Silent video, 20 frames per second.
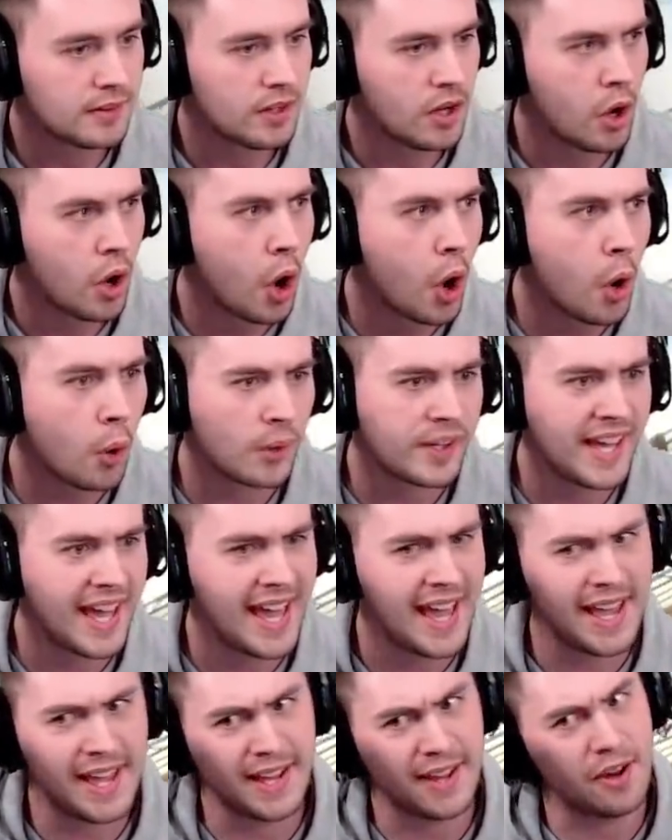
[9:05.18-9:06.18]

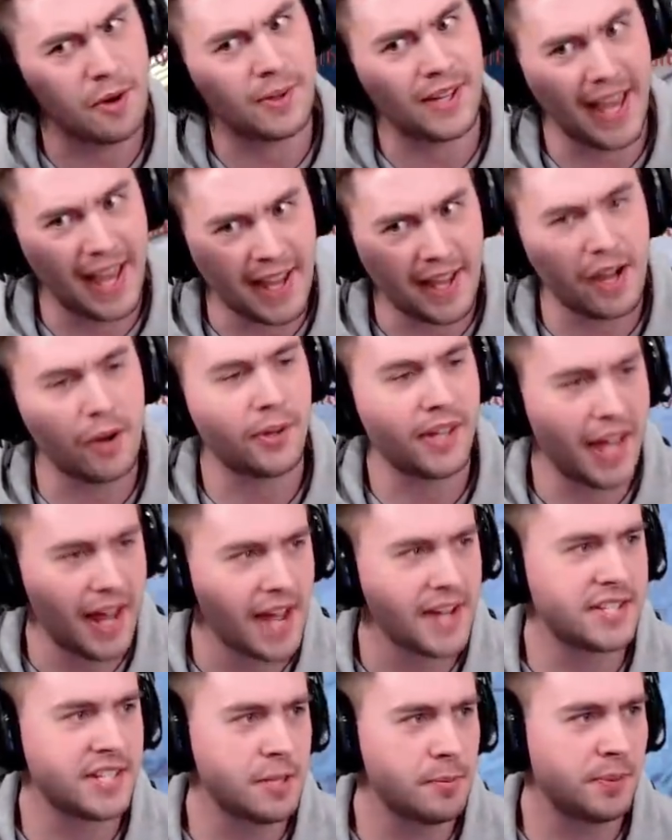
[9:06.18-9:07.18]
Okay. I
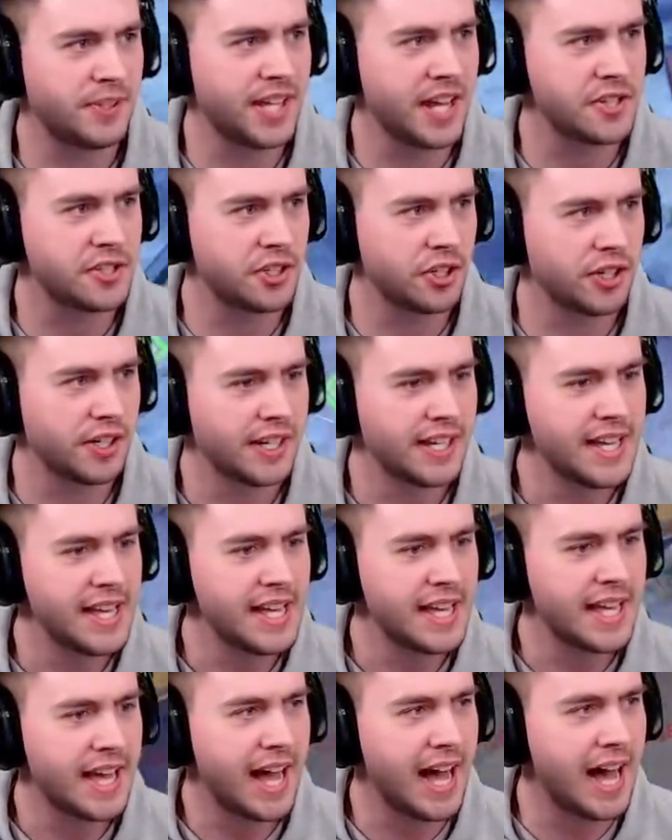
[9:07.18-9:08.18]
see the potential.
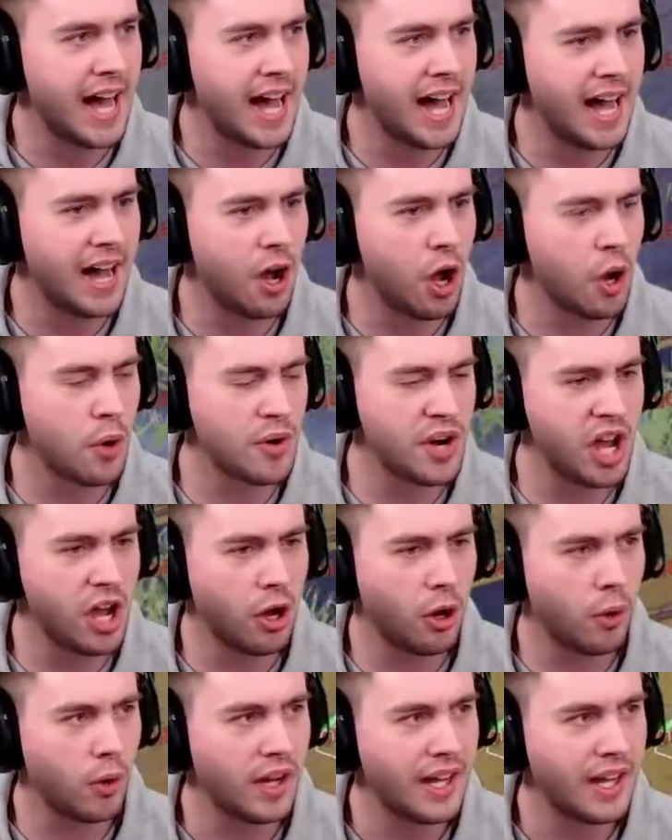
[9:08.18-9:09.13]
Oh no.